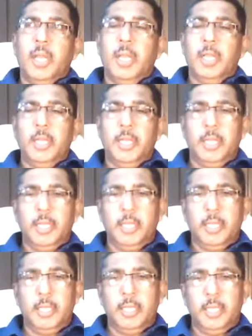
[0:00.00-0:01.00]
and uh,
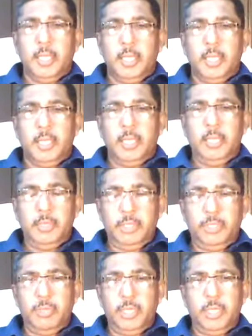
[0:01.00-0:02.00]

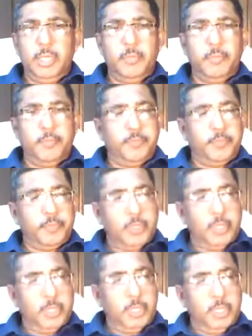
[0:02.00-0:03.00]
eventually
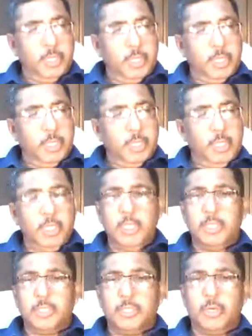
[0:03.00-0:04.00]
he
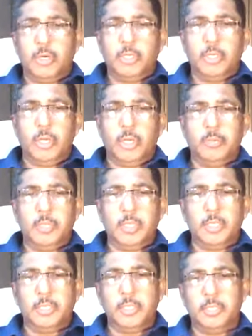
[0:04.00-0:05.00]
is taught of the
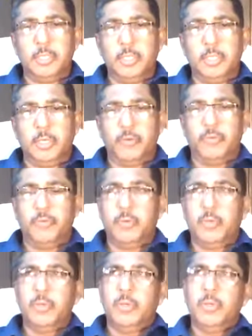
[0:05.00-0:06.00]
necessity of
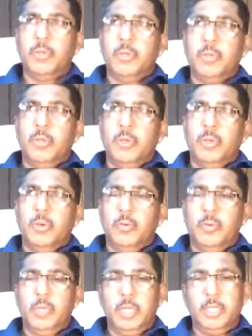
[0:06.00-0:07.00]

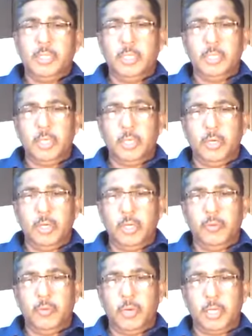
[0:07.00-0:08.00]
witnessing the Lord
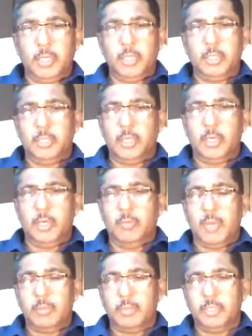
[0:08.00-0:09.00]
in the water of
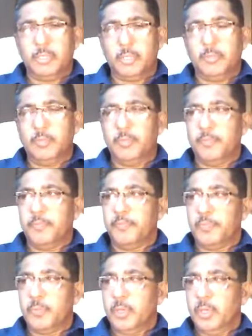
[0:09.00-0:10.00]
baptism
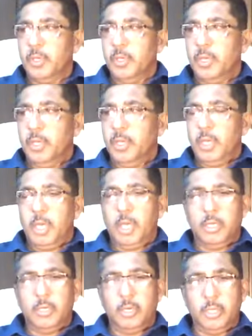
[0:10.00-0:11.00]

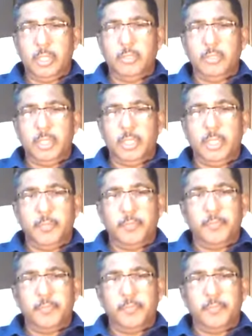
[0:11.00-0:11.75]
according to the